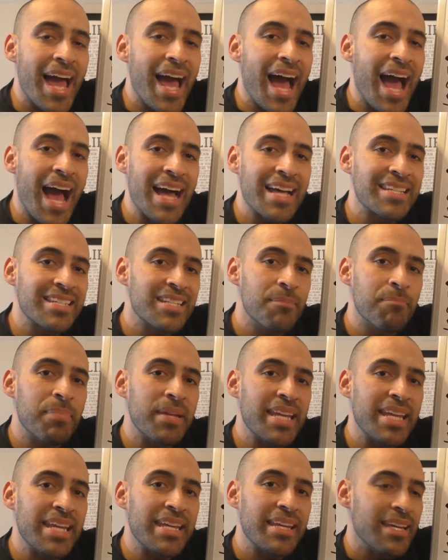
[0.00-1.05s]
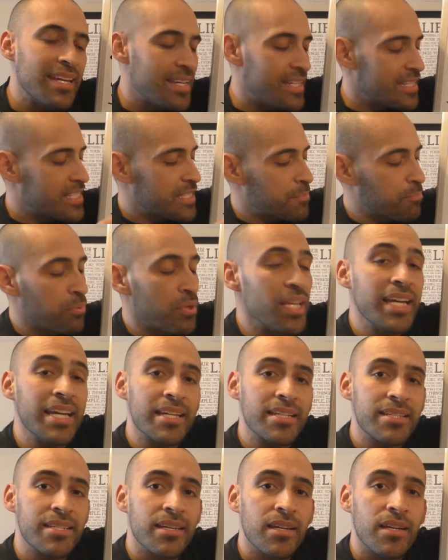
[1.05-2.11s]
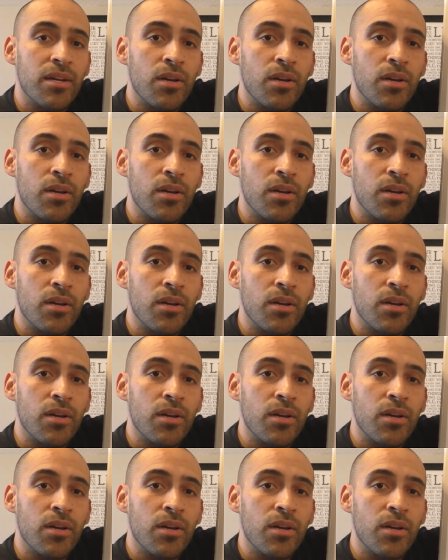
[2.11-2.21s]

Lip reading: has to be split